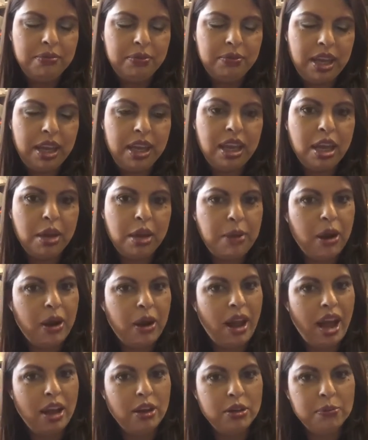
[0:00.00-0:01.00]
thinking about
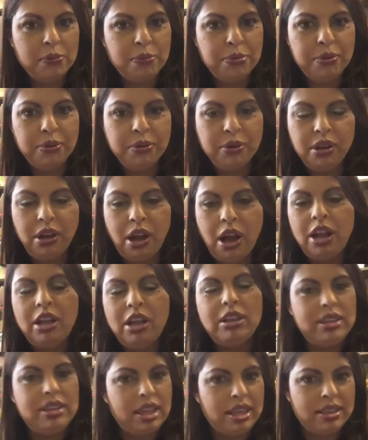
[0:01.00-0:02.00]
how to pull
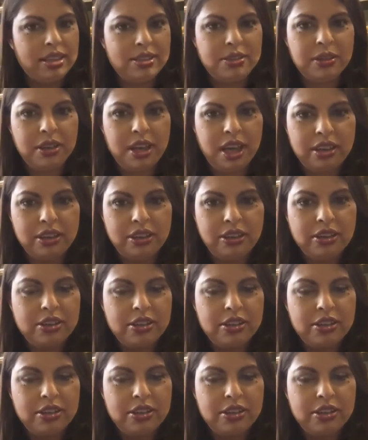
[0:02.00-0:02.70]
all the things together.